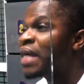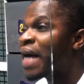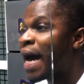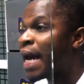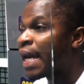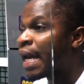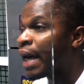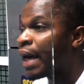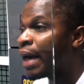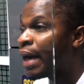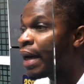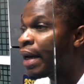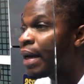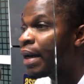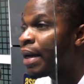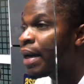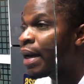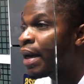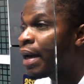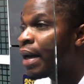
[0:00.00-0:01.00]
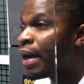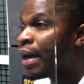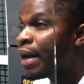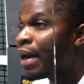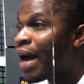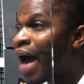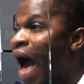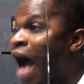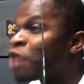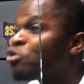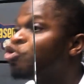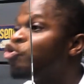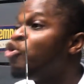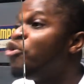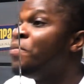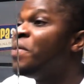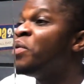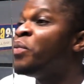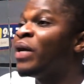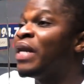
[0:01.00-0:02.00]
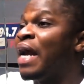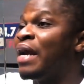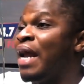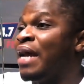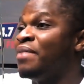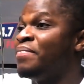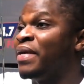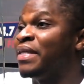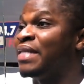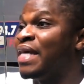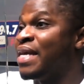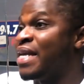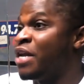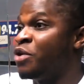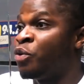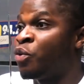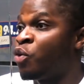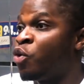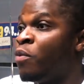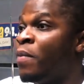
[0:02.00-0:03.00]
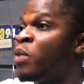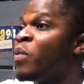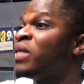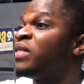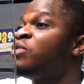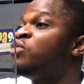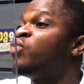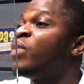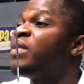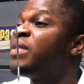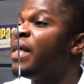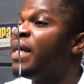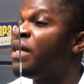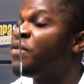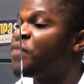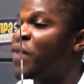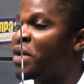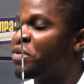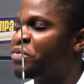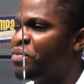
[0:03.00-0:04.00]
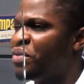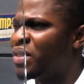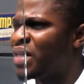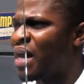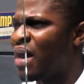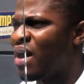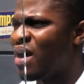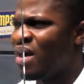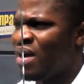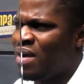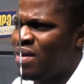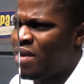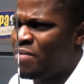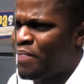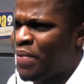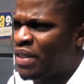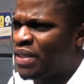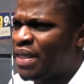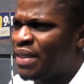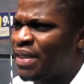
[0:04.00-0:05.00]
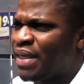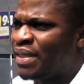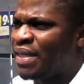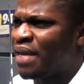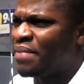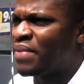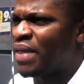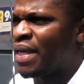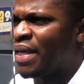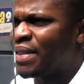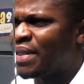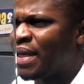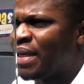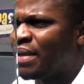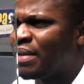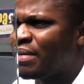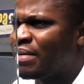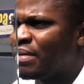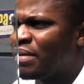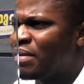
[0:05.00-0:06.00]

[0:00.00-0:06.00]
in Ghana. Assuming without admitting, we see 28 factories. In percentage terms, I saying